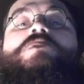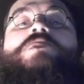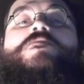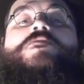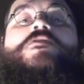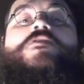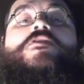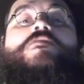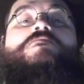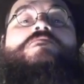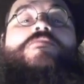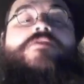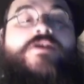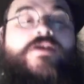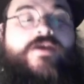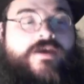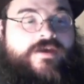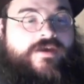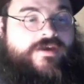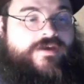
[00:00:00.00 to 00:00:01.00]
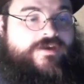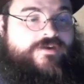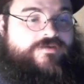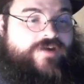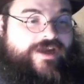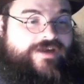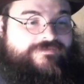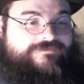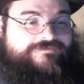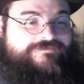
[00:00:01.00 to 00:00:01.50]
yeah.
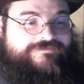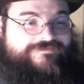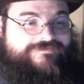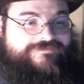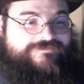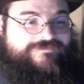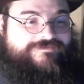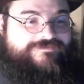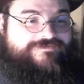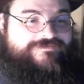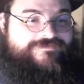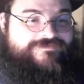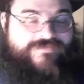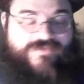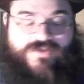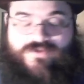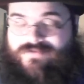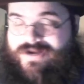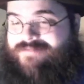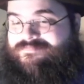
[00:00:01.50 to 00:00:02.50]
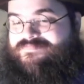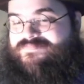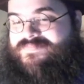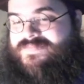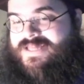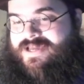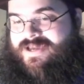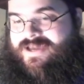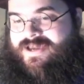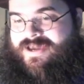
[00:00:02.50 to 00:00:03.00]
Great. Great
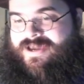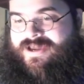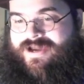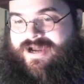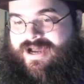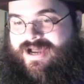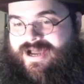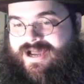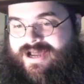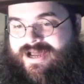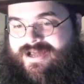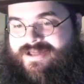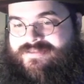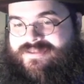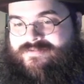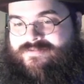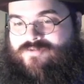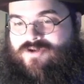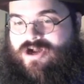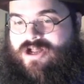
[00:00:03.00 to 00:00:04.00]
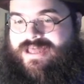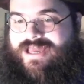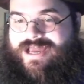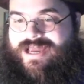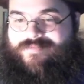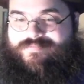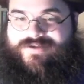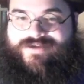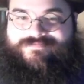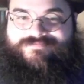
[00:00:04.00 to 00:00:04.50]
uh, that we're all
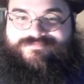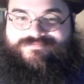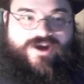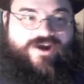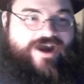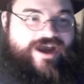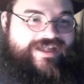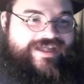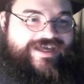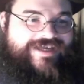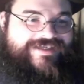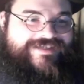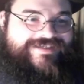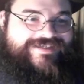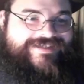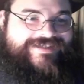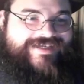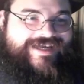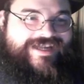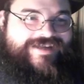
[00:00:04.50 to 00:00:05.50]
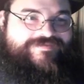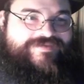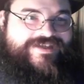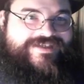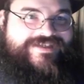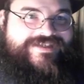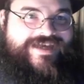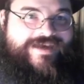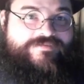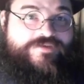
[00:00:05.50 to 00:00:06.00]
happy. All right, ladies and gentlemen,
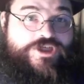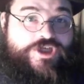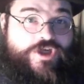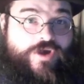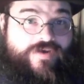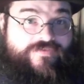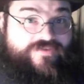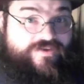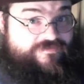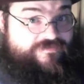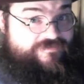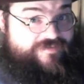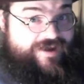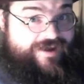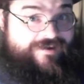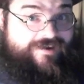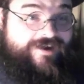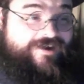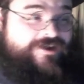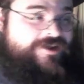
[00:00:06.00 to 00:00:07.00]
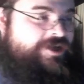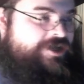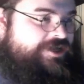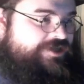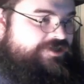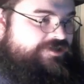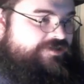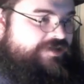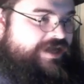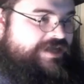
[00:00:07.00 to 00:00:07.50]
it's time to show off your fan art.
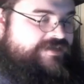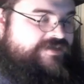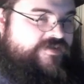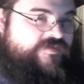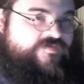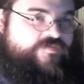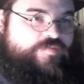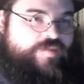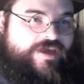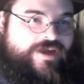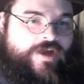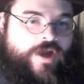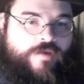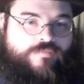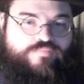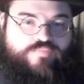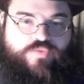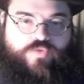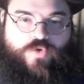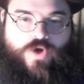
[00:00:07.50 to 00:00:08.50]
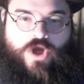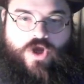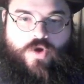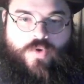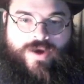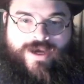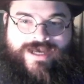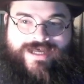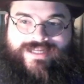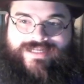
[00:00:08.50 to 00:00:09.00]
You guys have been
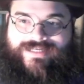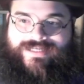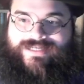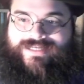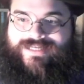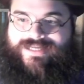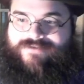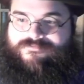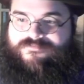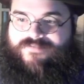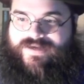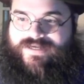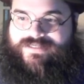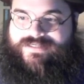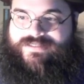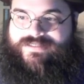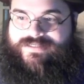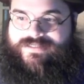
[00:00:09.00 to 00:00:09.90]
prolific,